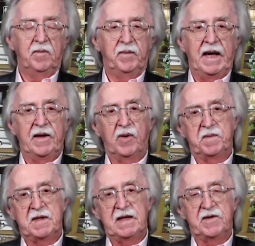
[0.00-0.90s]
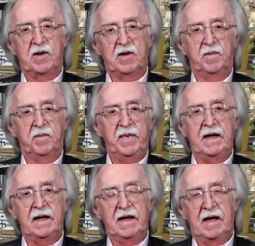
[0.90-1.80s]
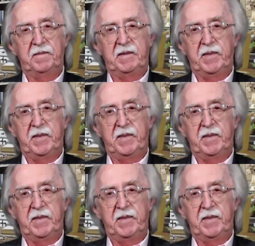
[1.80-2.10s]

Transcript: bankruptcies are picking up.